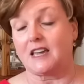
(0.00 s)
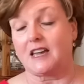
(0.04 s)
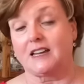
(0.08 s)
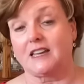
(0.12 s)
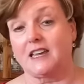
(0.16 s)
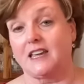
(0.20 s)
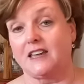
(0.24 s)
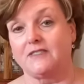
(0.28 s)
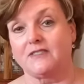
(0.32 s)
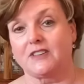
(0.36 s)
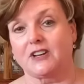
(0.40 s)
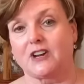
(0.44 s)

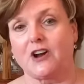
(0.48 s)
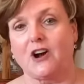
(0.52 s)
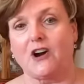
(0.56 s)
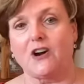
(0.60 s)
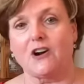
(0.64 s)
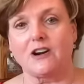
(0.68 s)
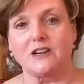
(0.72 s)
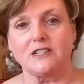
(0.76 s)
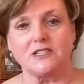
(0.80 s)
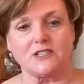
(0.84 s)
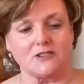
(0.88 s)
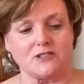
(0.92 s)
again, the
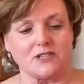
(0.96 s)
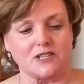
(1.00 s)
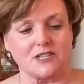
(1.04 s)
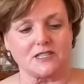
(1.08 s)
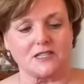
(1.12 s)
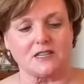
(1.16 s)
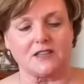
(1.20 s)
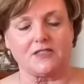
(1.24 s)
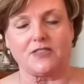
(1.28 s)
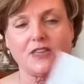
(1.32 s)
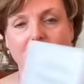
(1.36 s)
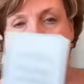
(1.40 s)
cards are just
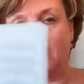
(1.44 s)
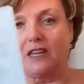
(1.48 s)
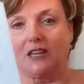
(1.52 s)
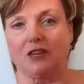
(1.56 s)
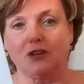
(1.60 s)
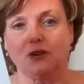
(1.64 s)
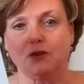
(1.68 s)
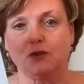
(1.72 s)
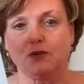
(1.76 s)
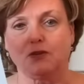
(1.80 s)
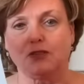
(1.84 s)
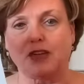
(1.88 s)
a thank
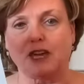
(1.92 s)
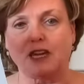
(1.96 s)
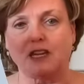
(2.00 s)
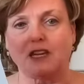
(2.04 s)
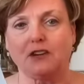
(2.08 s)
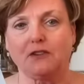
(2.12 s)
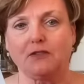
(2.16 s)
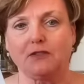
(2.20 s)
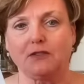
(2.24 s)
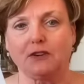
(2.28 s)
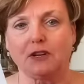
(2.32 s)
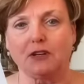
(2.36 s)
you. Thank
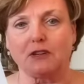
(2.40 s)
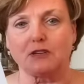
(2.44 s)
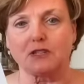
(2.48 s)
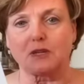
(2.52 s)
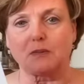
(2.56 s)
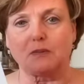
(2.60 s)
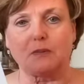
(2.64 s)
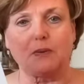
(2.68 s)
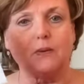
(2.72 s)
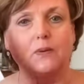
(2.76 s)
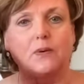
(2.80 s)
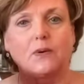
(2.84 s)
you for your
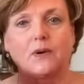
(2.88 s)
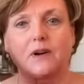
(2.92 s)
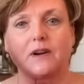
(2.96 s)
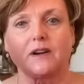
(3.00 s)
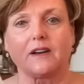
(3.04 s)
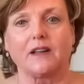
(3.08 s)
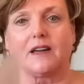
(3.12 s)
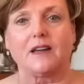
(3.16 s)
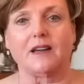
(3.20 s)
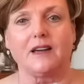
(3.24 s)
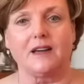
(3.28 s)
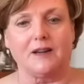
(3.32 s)
support.
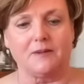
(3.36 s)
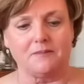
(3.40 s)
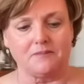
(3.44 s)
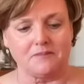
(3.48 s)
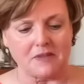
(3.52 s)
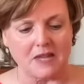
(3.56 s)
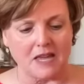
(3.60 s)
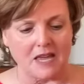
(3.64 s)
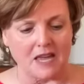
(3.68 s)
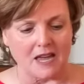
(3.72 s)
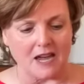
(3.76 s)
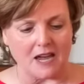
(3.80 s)

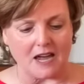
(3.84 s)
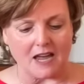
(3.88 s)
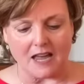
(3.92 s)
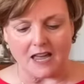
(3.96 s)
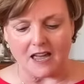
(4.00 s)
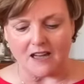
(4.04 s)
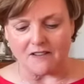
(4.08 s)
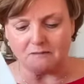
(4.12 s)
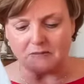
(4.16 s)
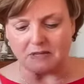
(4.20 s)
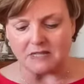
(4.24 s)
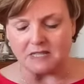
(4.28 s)
I
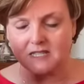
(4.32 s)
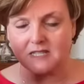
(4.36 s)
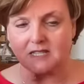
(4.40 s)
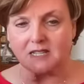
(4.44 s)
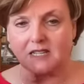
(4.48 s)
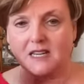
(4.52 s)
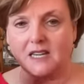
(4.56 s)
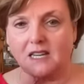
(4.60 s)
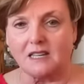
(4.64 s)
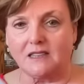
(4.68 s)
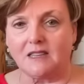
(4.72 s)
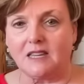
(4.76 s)
have been
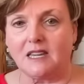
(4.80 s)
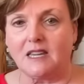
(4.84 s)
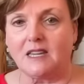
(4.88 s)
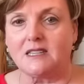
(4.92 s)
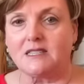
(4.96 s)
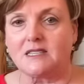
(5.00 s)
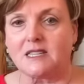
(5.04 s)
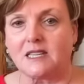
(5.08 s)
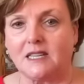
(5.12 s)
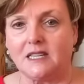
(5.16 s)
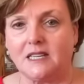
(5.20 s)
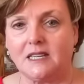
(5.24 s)
sticking
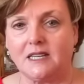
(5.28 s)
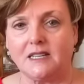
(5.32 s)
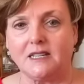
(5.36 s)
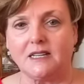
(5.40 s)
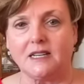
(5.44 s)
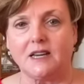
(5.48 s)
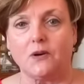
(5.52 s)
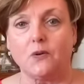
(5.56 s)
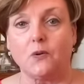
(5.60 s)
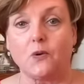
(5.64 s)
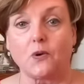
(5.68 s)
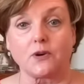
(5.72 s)
these in
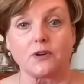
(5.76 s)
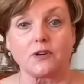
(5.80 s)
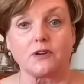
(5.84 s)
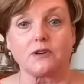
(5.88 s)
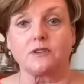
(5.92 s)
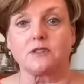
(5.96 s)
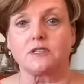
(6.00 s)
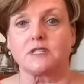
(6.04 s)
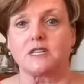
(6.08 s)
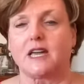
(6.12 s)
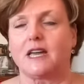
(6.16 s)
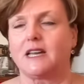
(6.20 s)

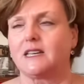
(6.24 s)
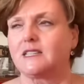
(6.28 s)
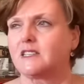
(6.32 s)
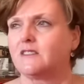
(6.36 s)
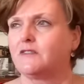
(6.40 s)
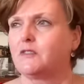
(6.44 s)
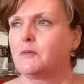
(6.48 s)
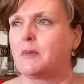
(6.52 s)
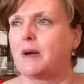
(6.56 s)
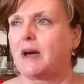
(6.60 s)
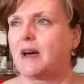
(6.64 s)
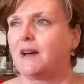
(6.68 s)
orders as of
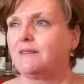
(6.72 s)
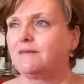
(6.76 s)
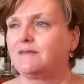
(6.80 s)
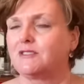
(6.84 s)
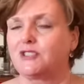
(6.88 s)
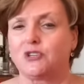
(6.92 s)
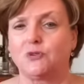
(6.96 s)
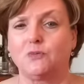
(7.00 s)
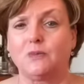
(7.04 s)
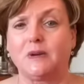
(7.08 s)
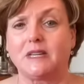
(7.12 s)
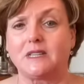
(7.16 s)
about
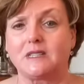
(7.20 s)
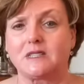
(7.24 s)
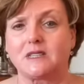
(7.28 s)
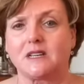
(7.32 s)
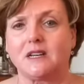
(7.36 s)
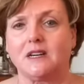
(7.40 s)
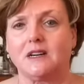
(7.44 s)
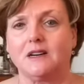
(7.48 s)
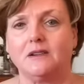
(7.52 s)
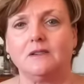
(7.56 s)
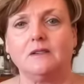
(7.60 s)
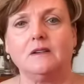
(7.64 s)
2 weeks
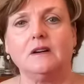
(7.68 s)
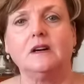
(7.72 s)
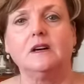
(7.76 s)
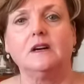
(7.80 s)
ago.